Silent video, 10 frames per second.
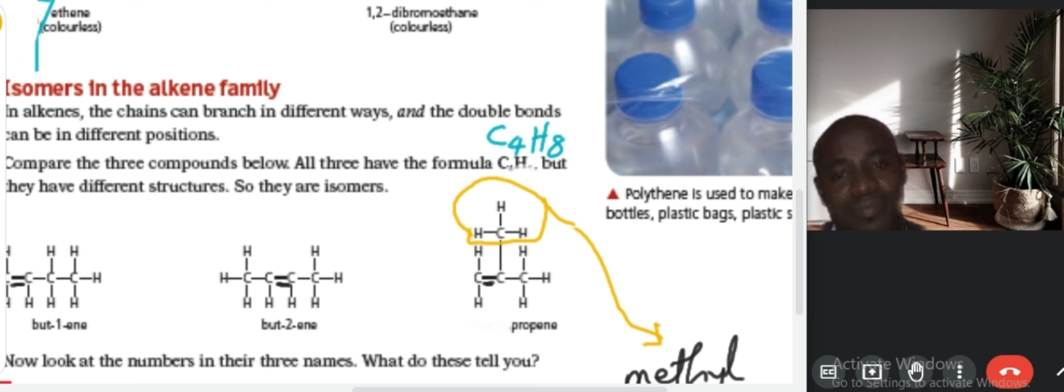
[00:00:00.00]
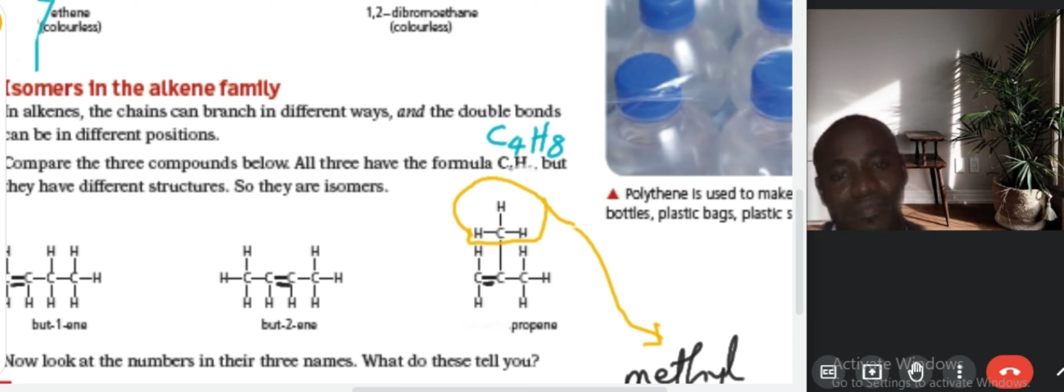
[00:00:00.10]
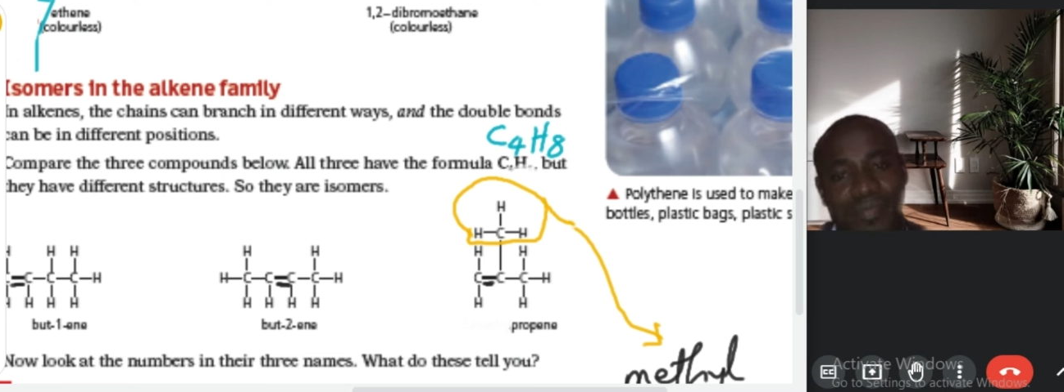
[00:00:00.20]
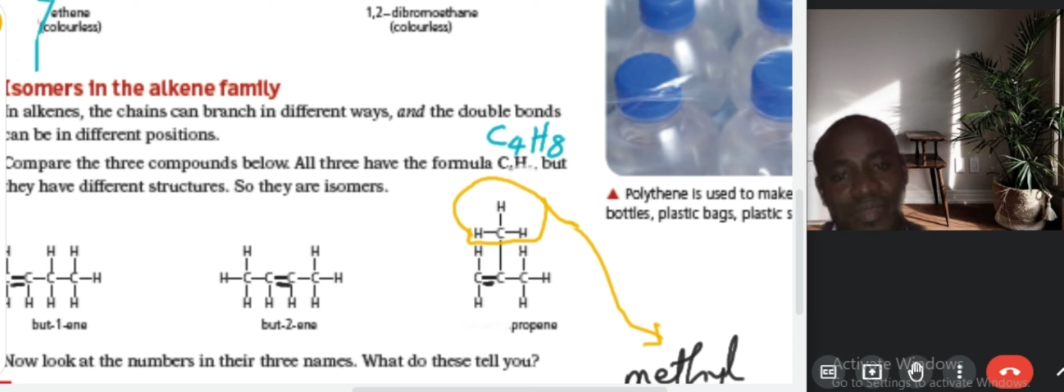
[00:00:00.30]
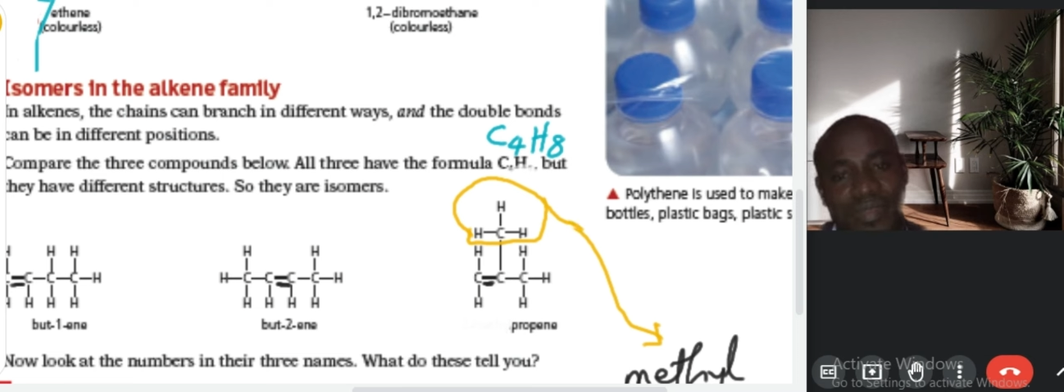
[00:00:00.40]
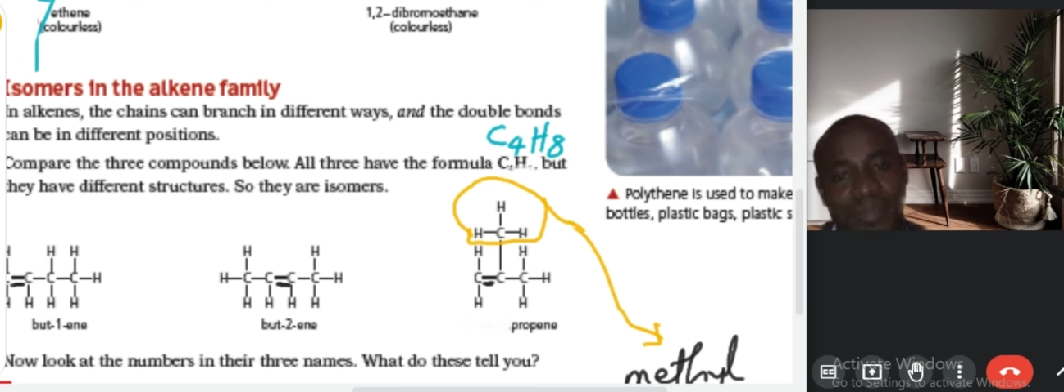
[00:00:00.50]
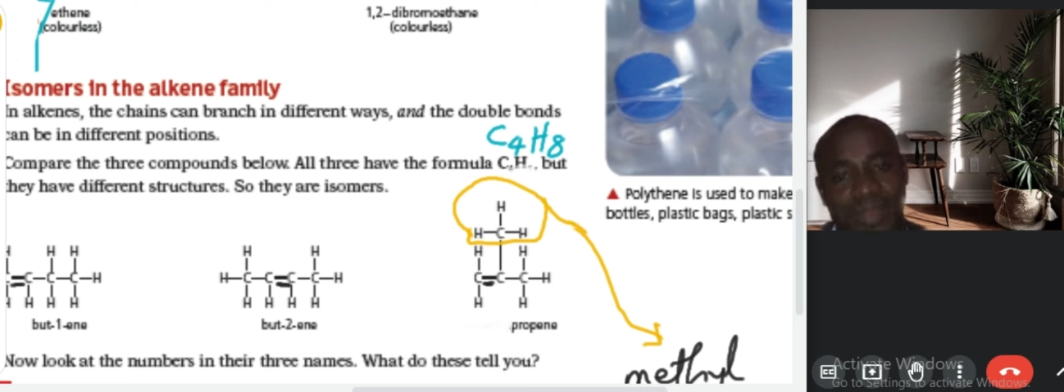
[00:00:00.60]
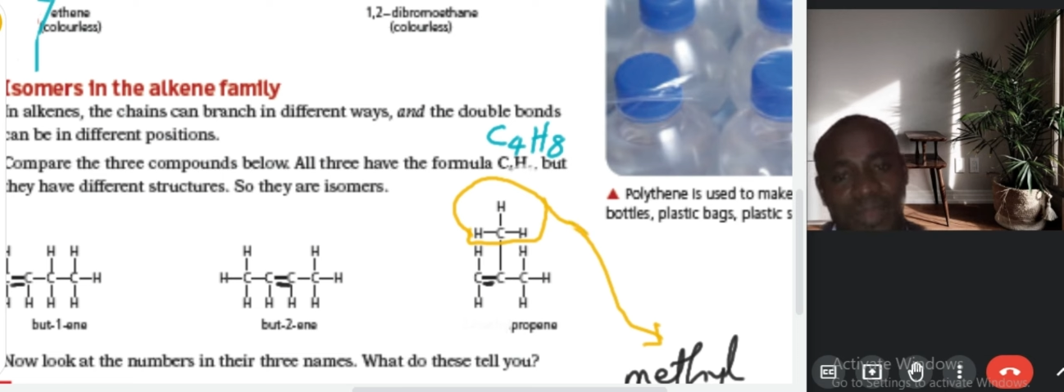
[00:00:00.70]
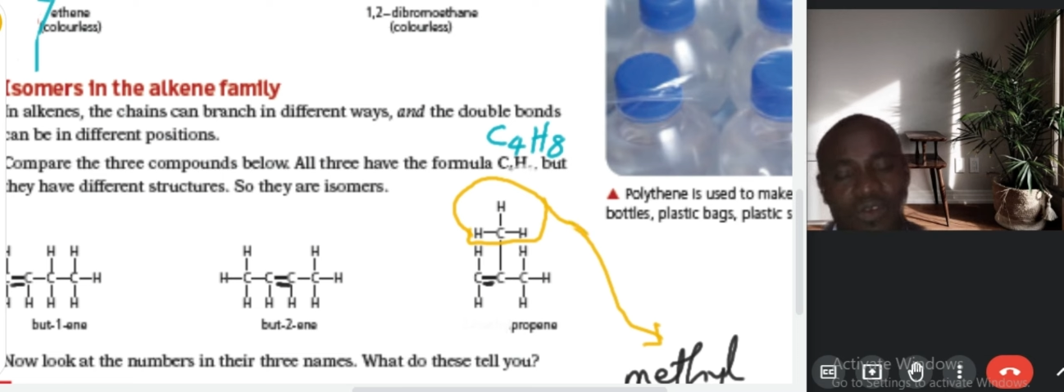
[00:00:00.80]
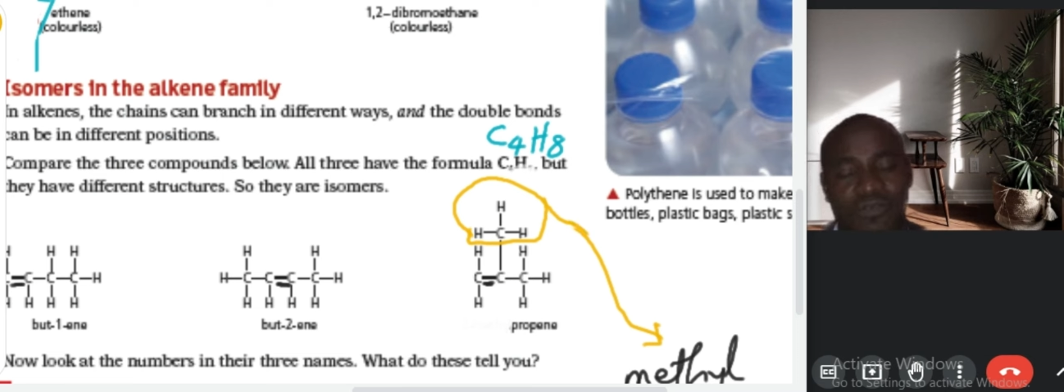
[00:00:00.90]
the place
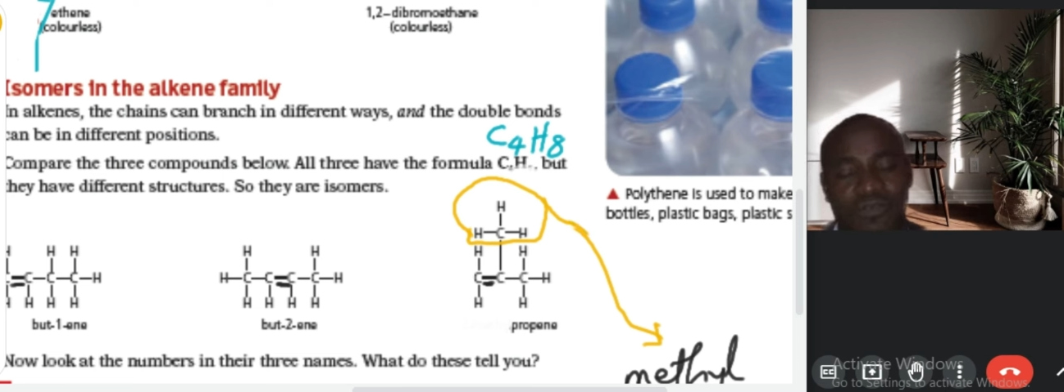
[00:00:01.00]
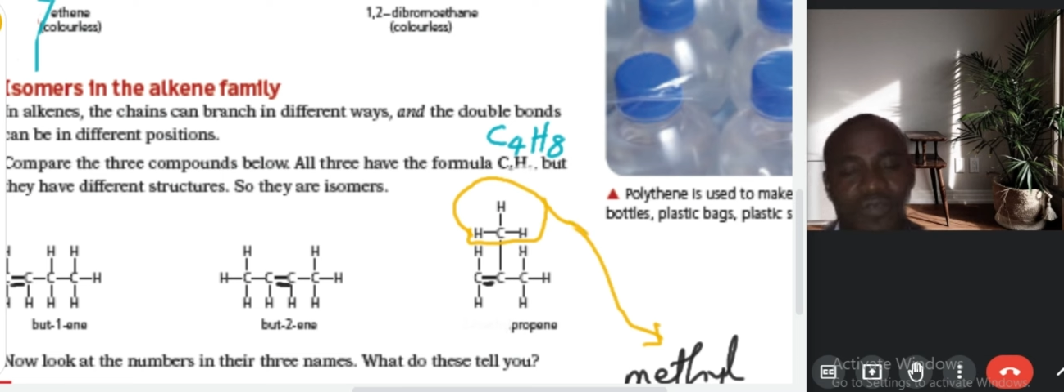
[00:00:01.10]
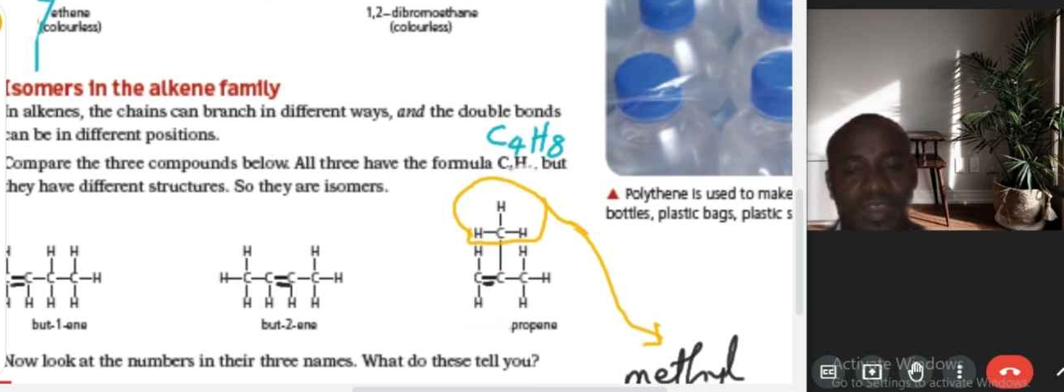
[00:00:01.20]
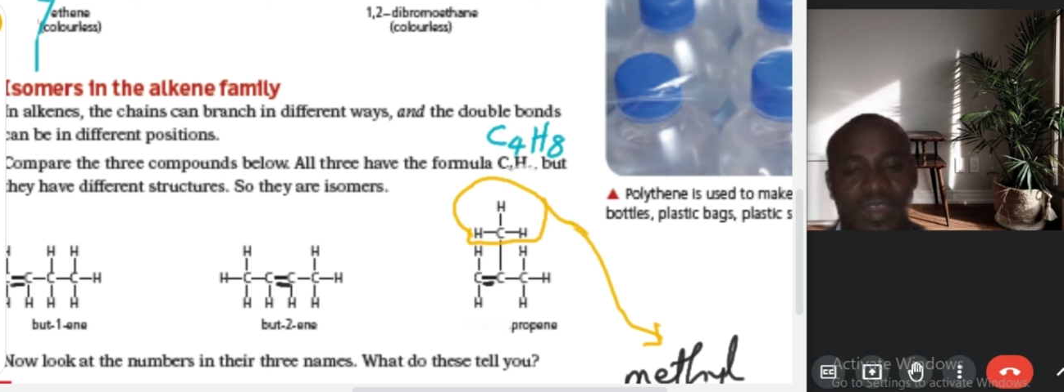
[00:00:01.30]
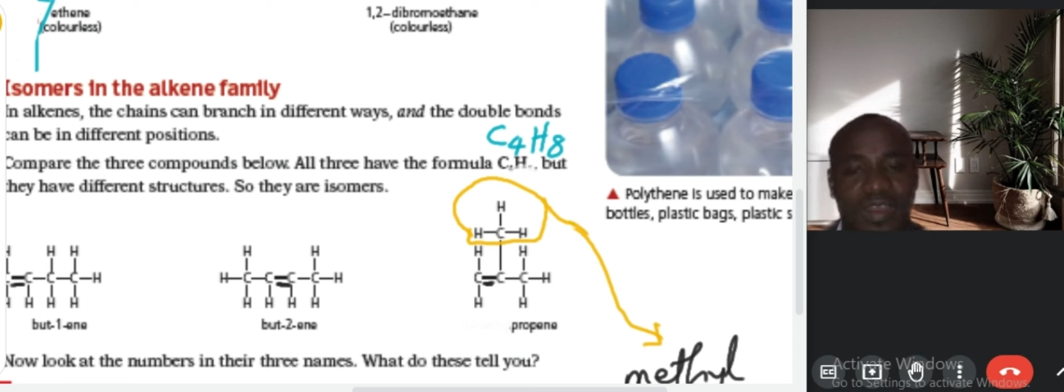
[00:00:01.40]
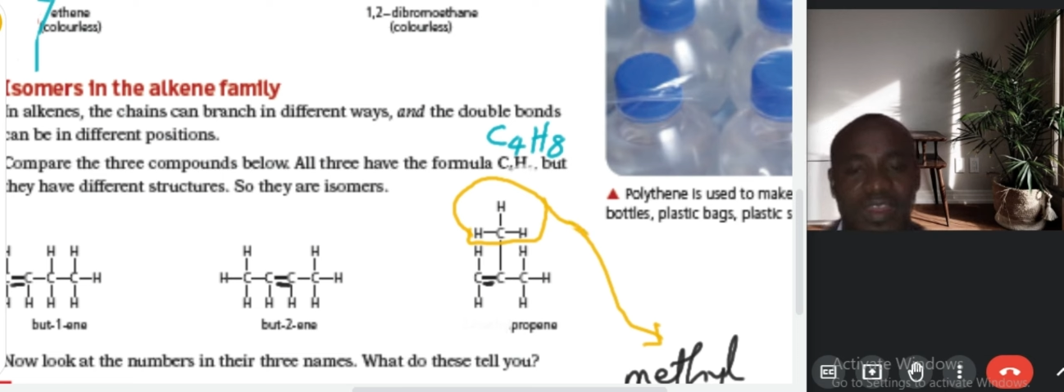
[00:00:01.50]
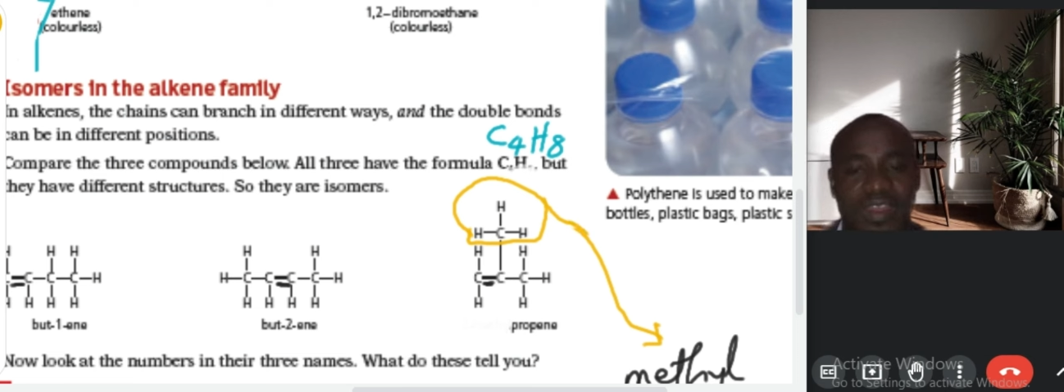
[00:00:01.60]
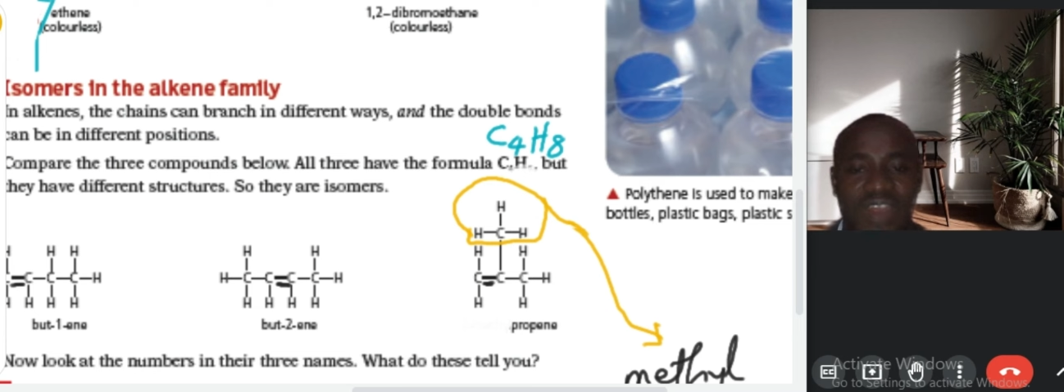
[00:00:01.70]
of the initial